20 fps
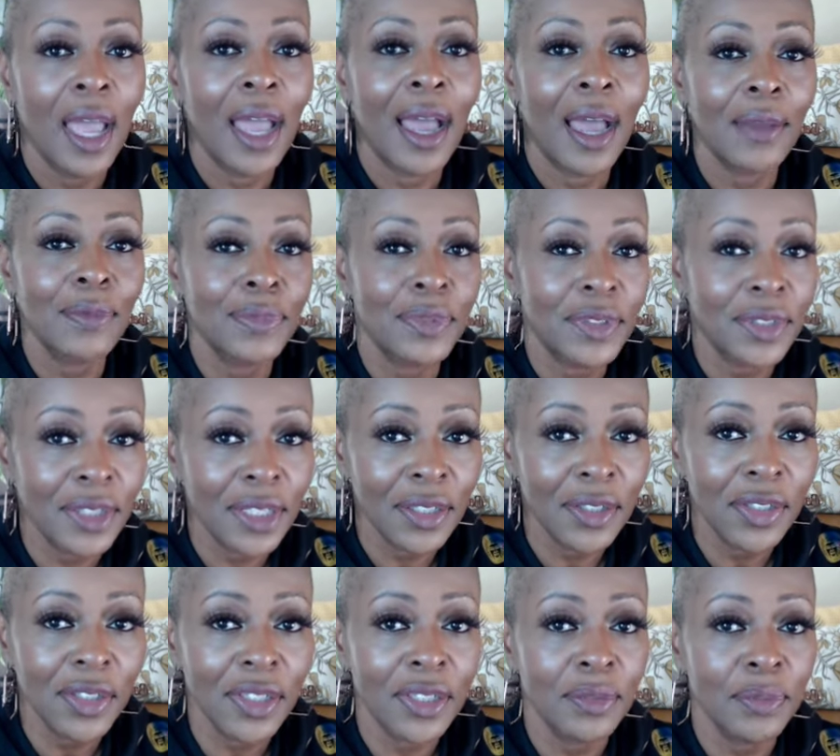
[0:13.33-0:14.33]
I'm
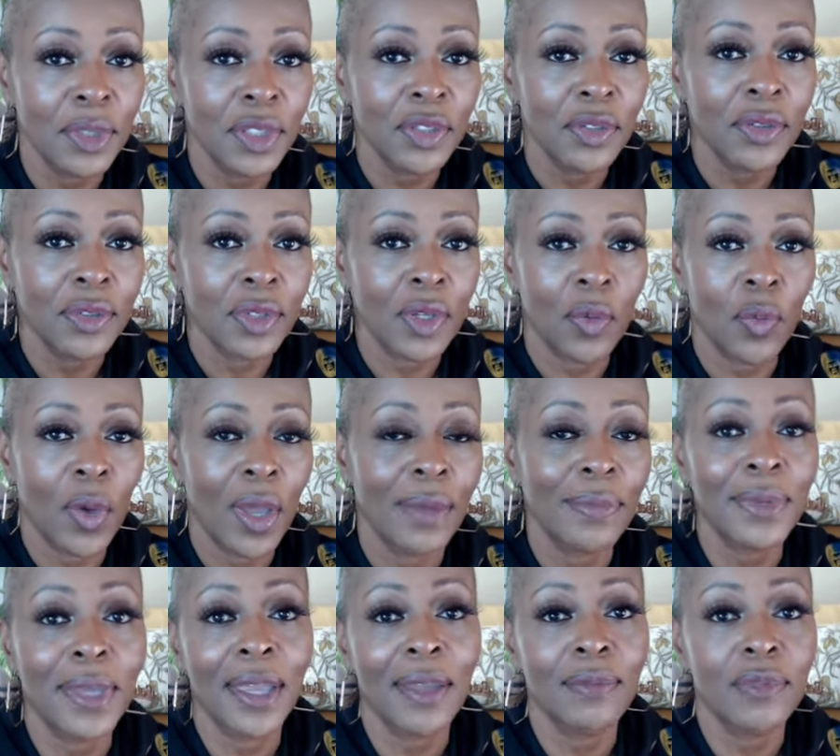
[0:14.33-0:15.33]
still going to be using a
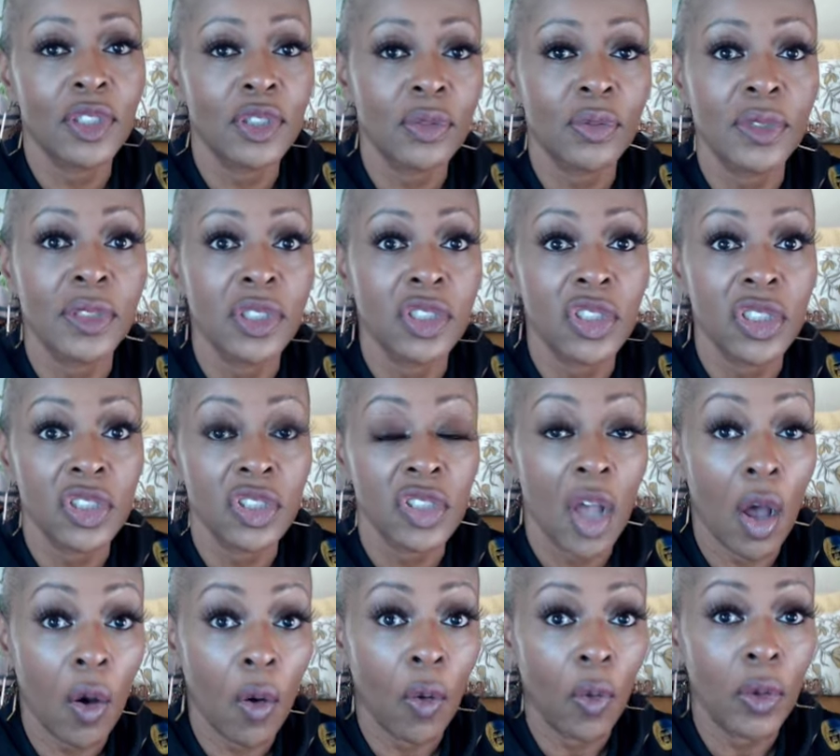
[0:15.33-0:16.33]
webcam. This one's just
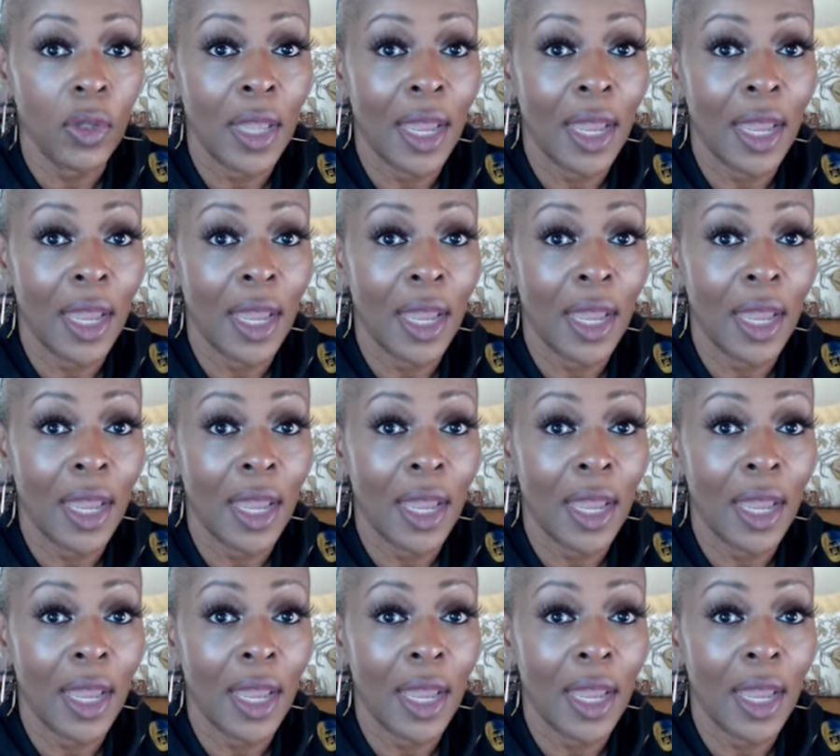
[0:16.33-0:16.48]
old.